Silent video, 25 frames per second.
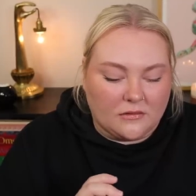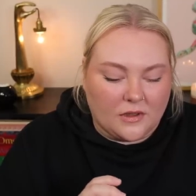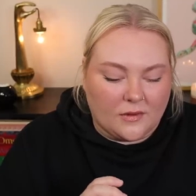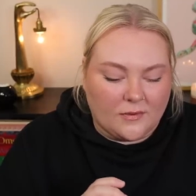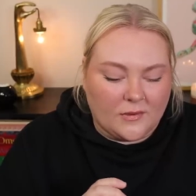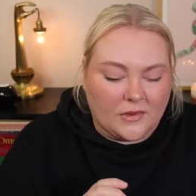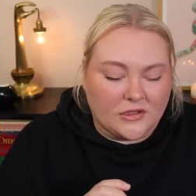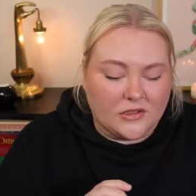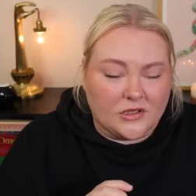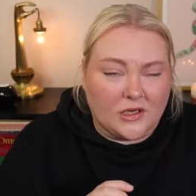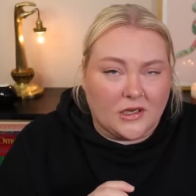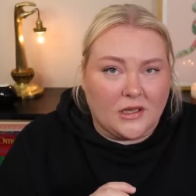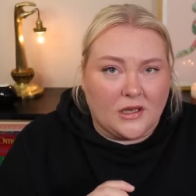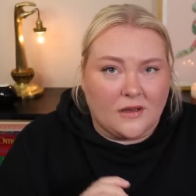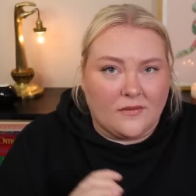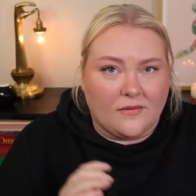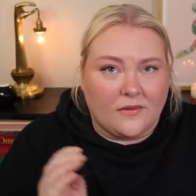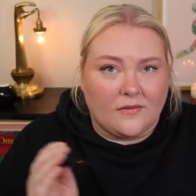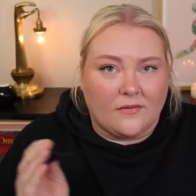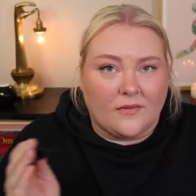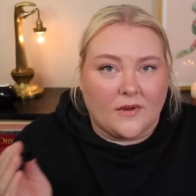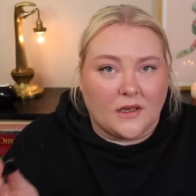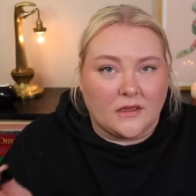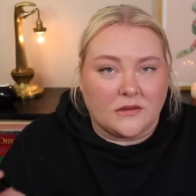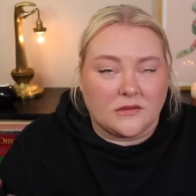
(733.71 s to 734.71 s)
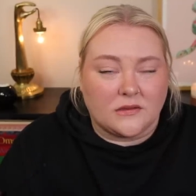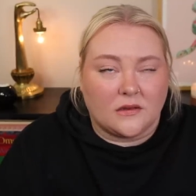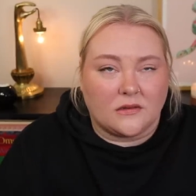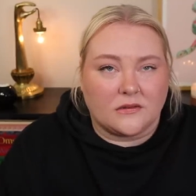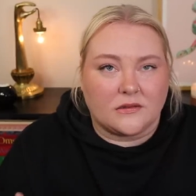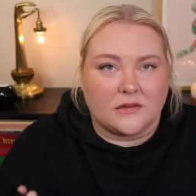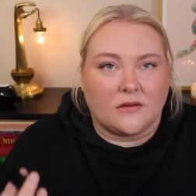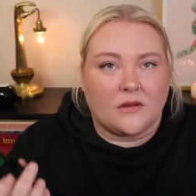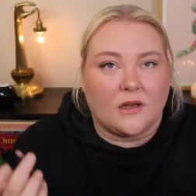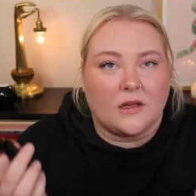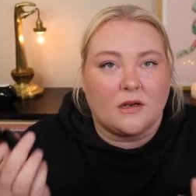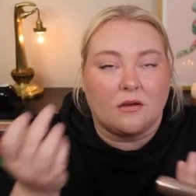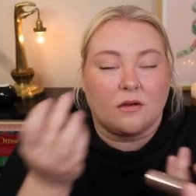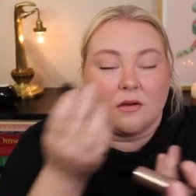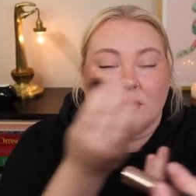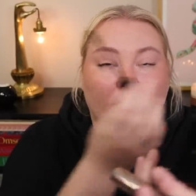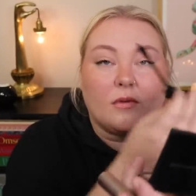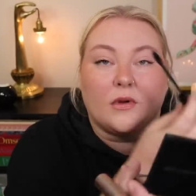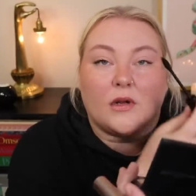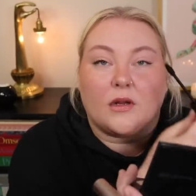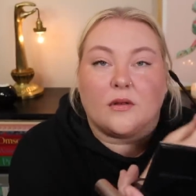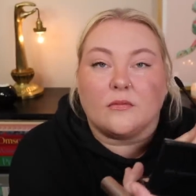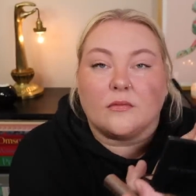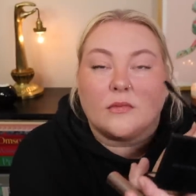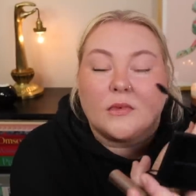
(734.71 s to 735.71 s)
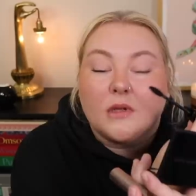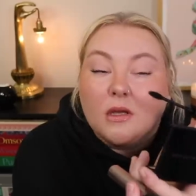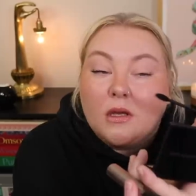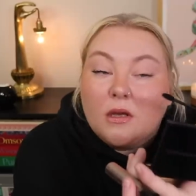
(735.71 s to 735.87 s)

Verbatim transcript: I'm not trying to give advice also. I don't know what I'm,